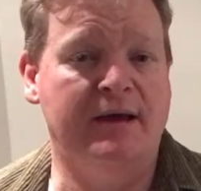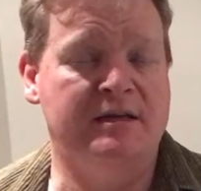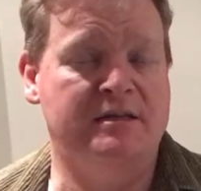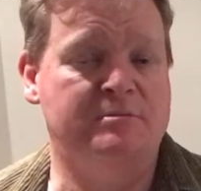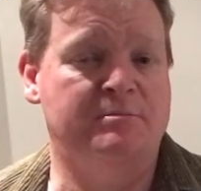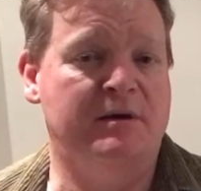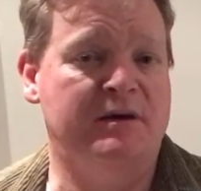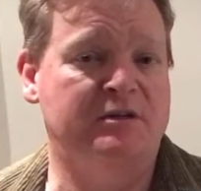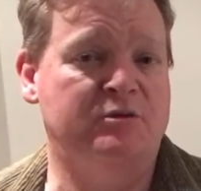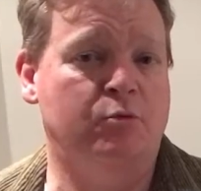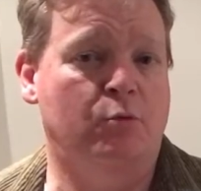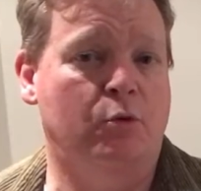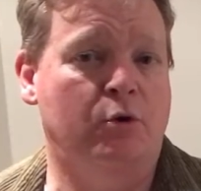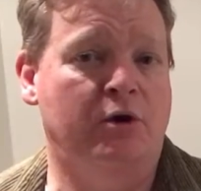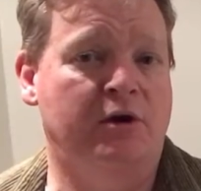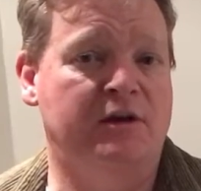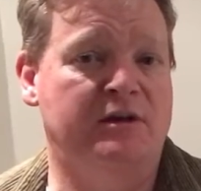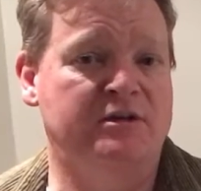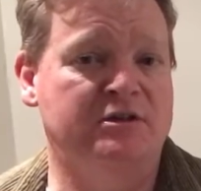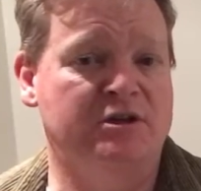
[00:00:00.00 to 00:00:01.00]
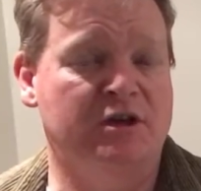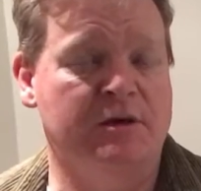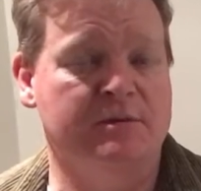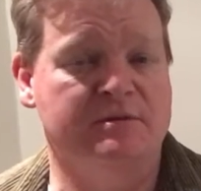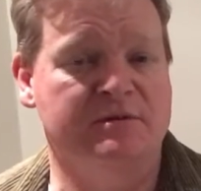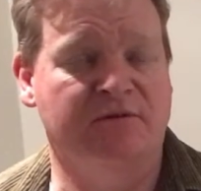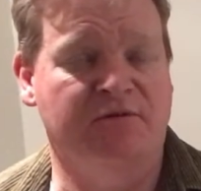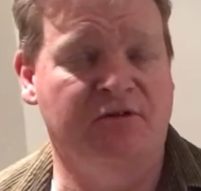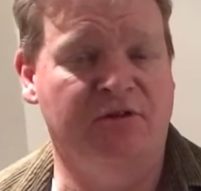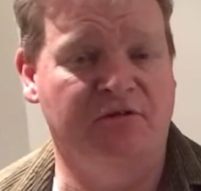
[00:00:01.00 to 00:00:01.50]
as much work in
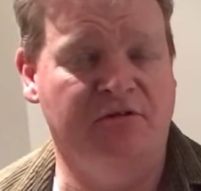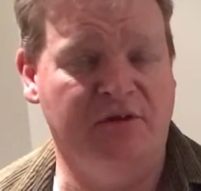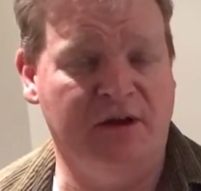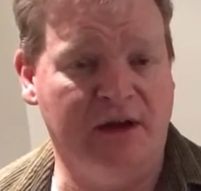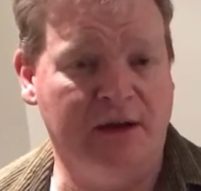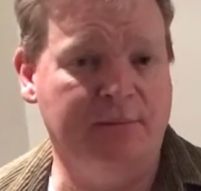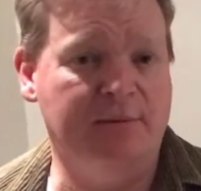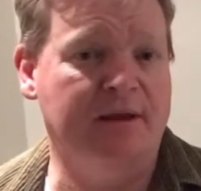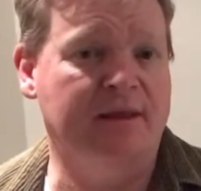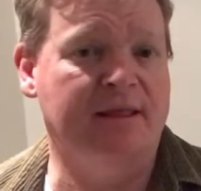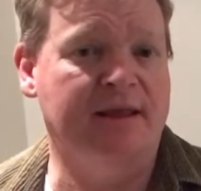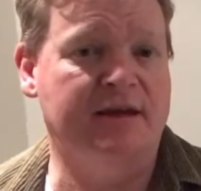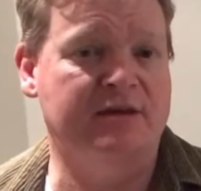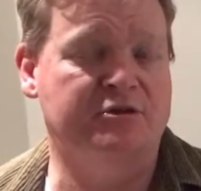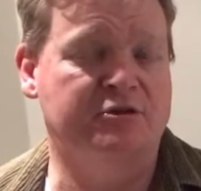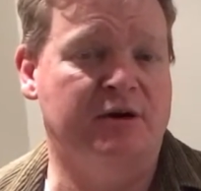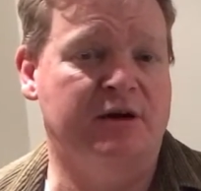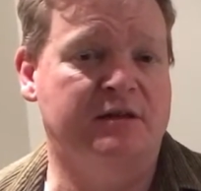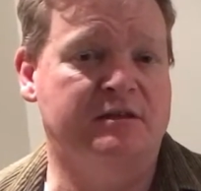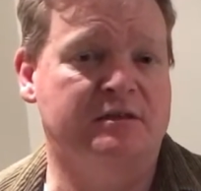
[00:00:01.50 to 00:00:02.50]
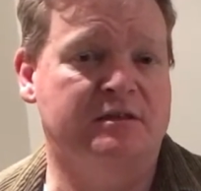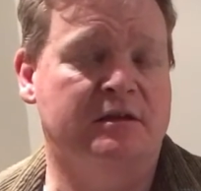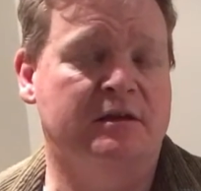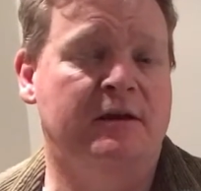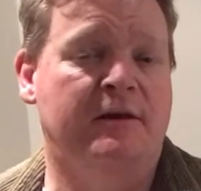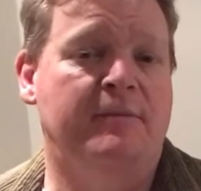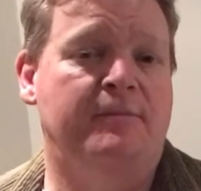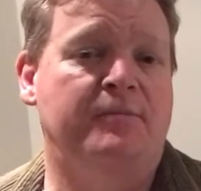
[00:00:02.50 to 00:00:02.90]
terms of developing that trust.